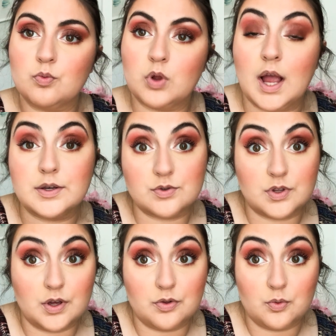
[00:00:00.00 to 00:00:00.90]
Well, I use
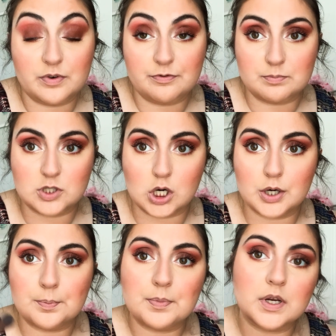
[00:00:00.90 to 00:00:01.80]
the other one from
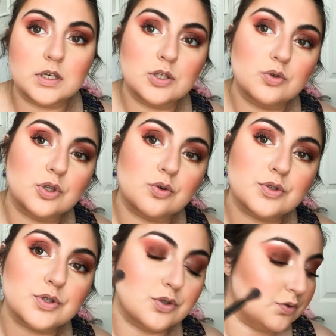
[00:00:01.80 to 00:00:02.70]
Tarte, but you can
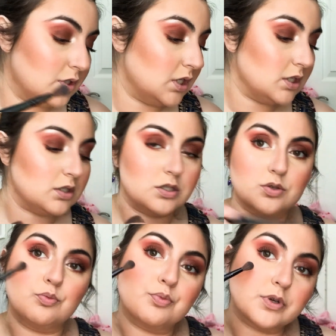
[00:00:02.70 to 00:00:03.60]
also use this
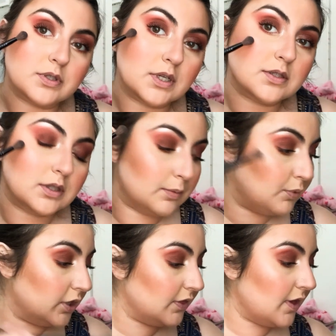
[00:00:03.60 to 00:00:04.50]
to precisely
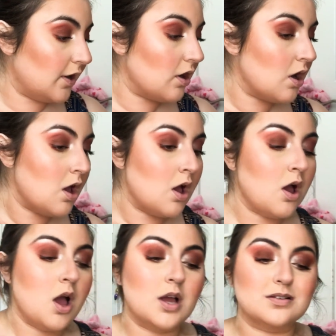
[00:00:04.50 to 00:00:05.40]
put it there.
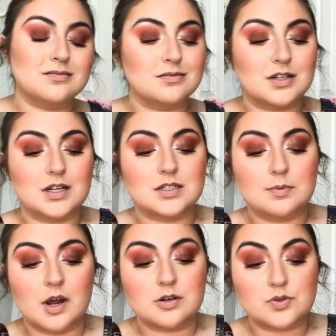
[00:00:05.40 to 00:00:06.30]
To
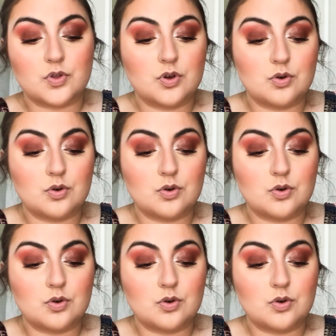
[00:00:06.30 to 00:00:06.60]
be honest with